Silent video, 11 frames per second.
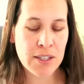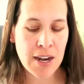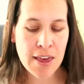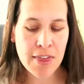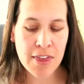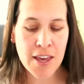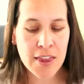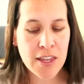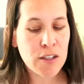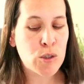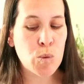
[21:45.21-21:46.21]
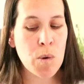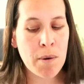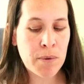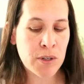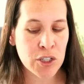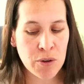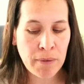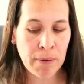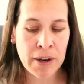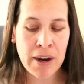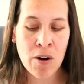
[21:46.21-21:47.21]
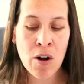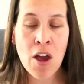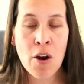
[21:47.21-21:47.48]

And I think that's what we're doing right now.